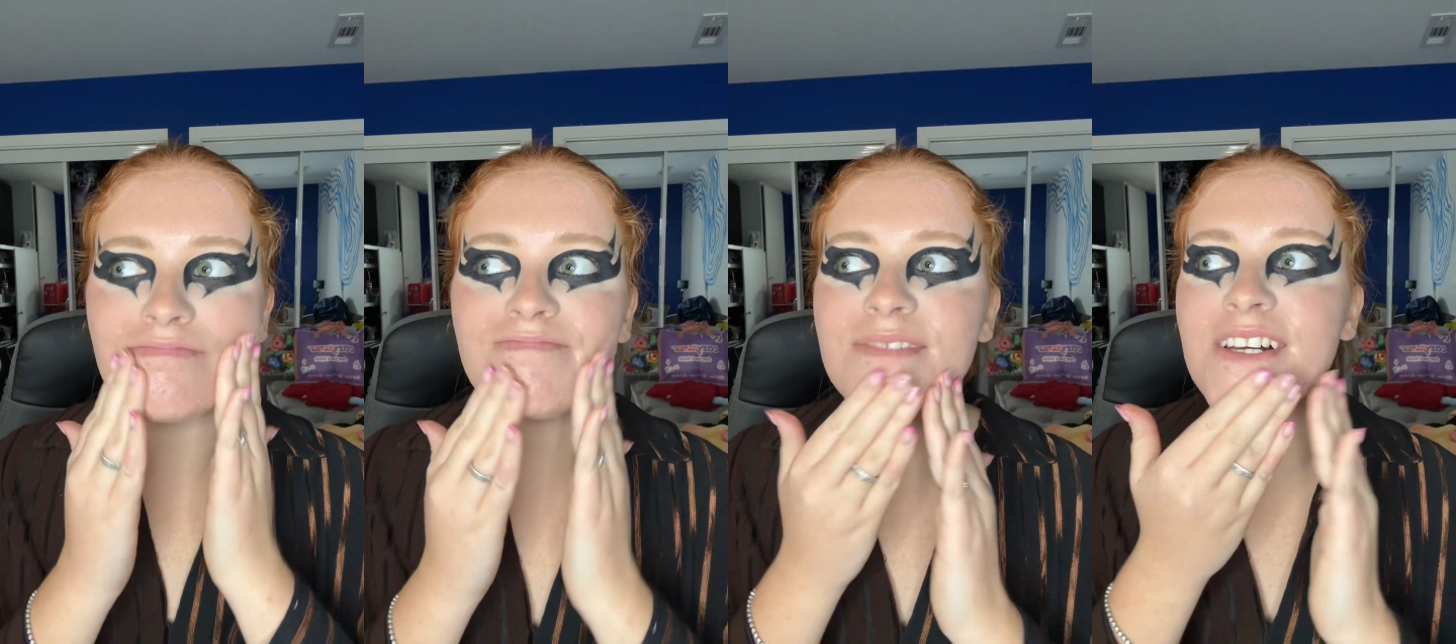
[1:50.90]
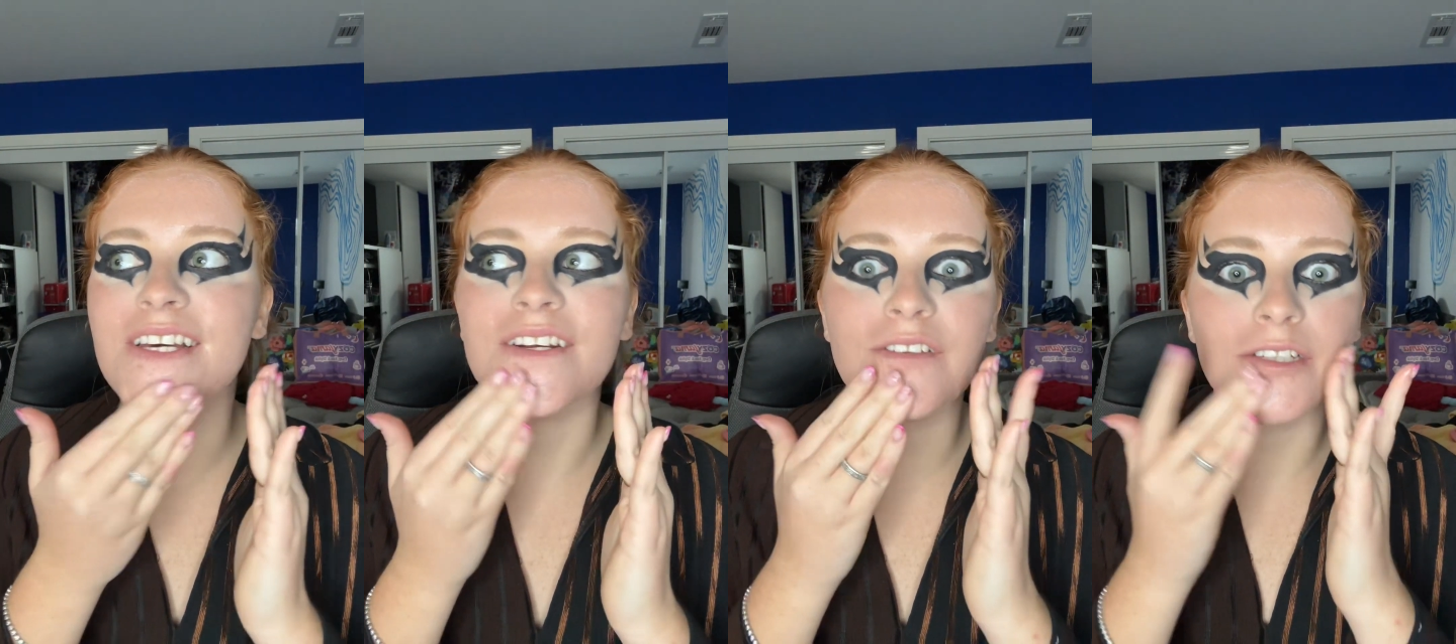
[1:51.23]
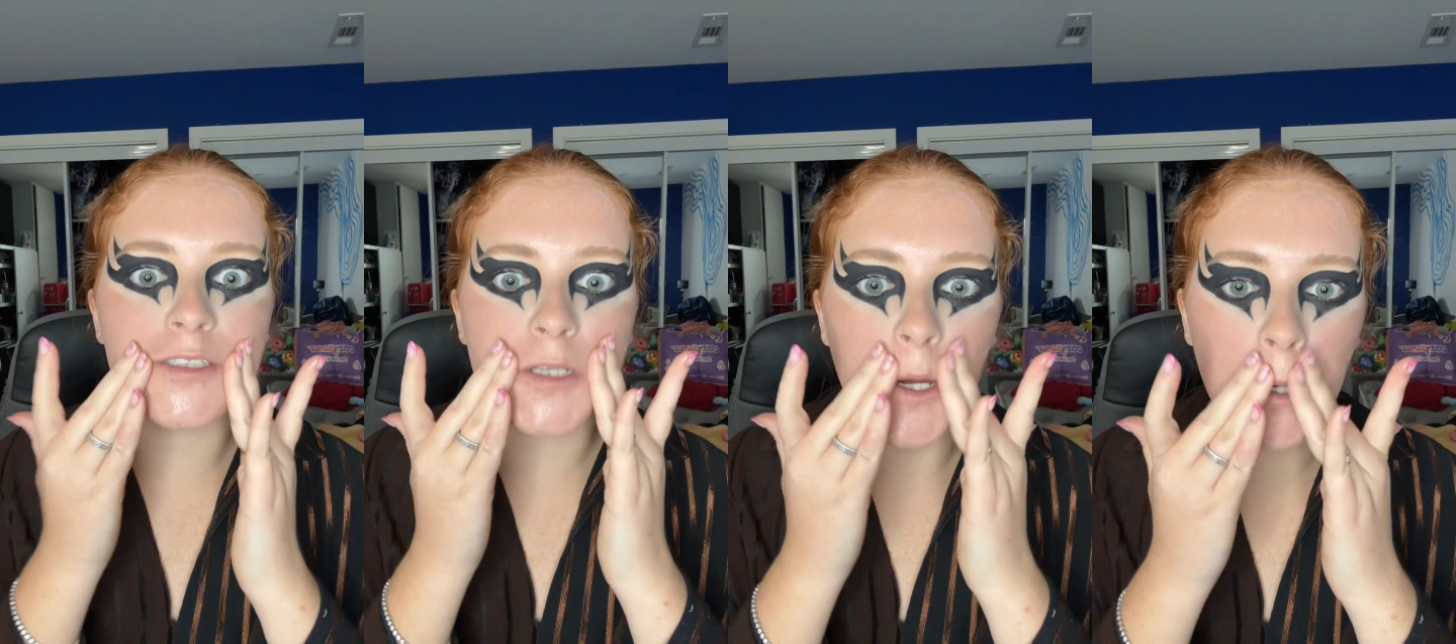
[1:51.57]
hit on the
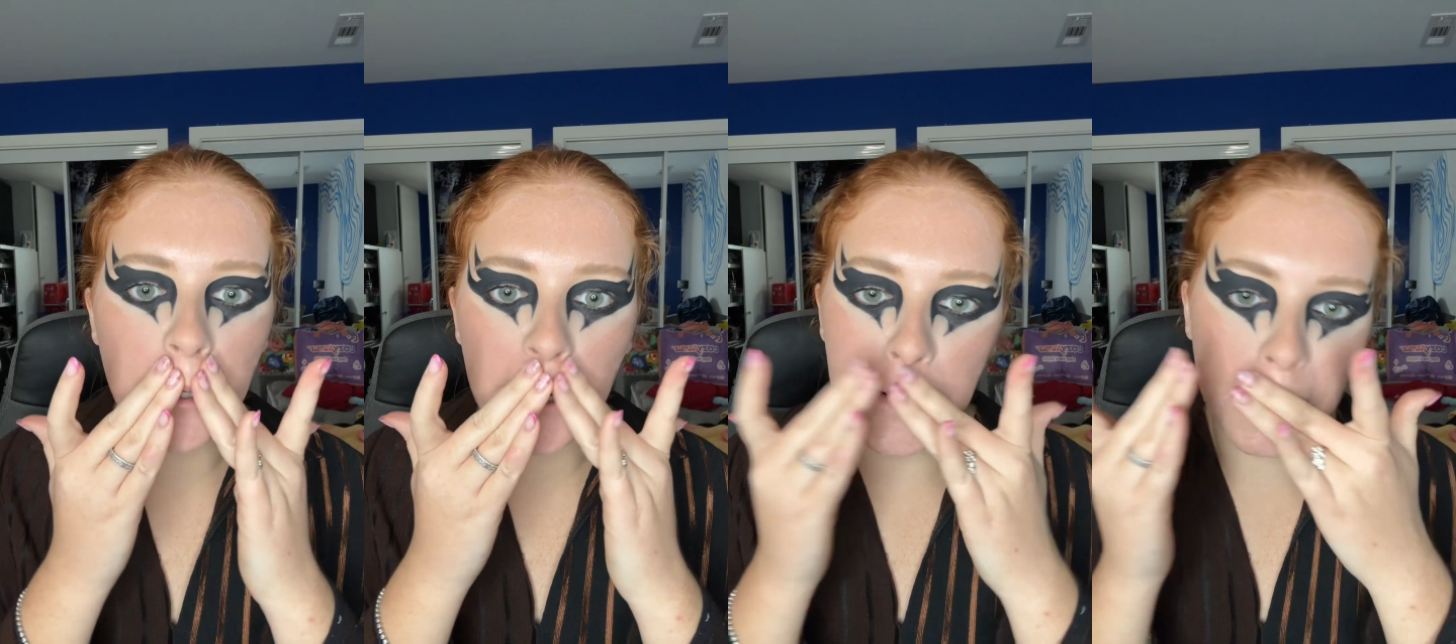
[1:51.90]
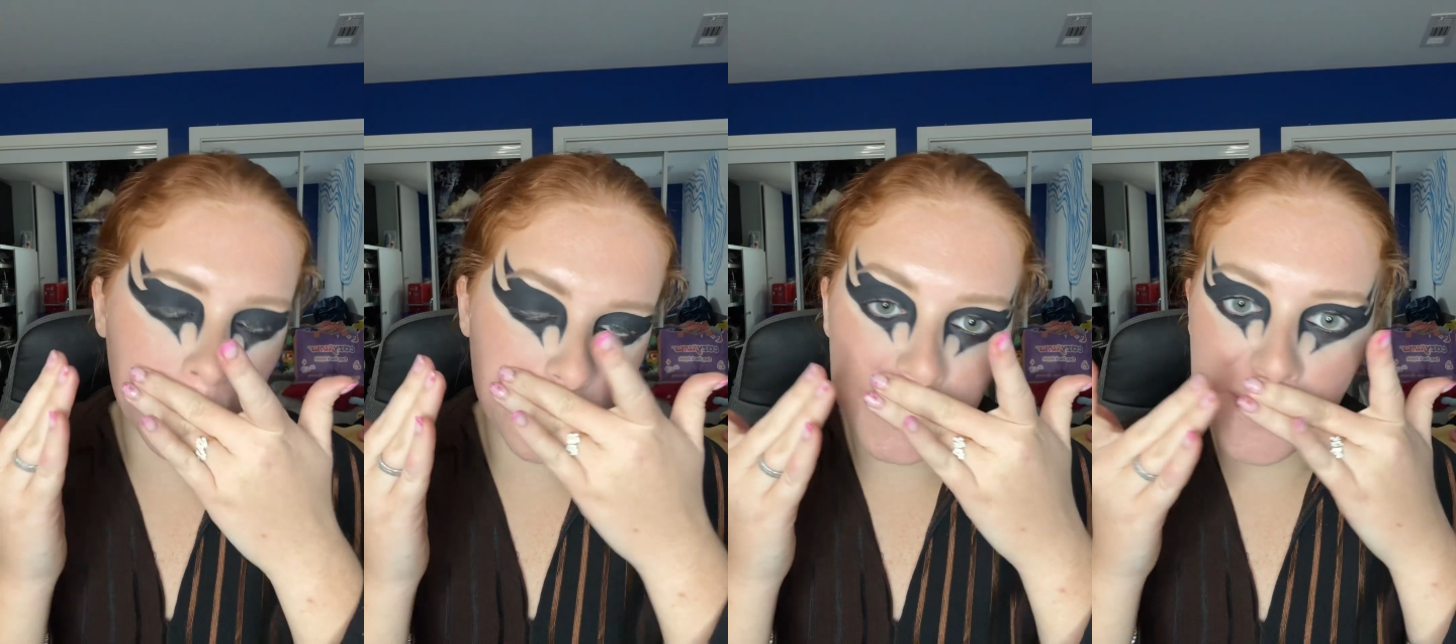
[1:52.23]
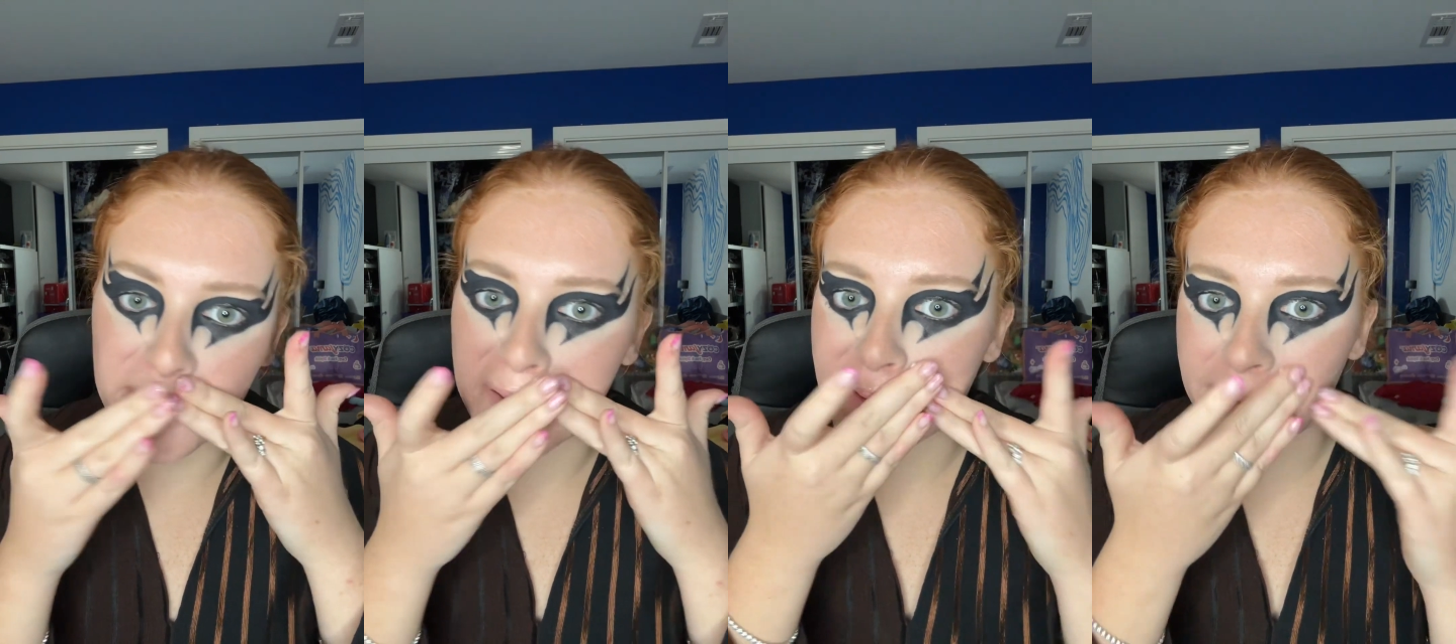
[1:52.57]
side, and I didn't see
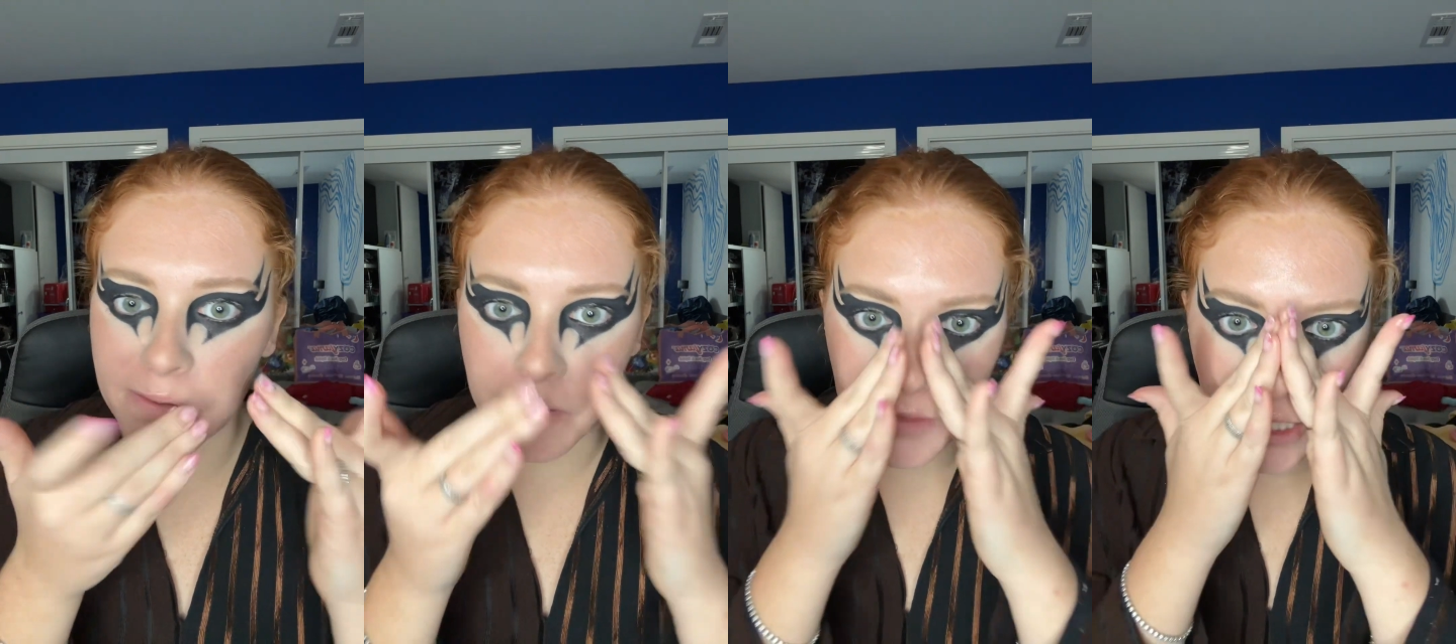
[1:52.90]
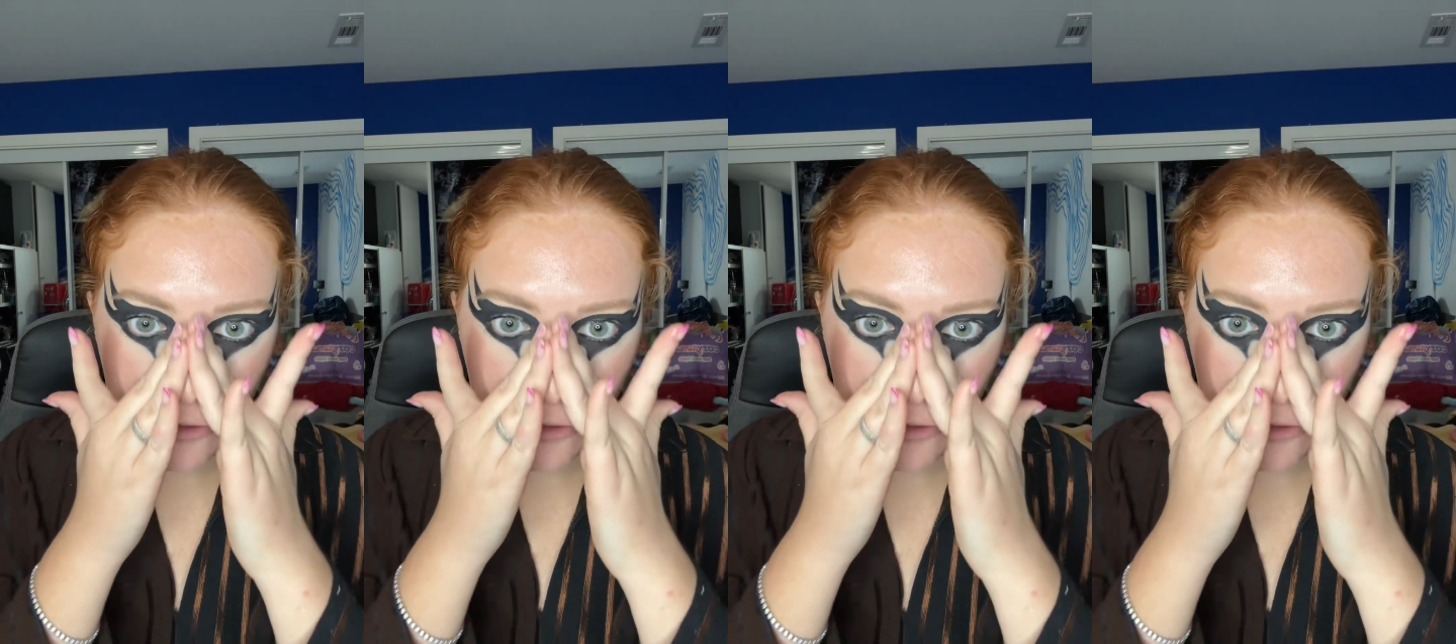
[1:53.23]
it until now.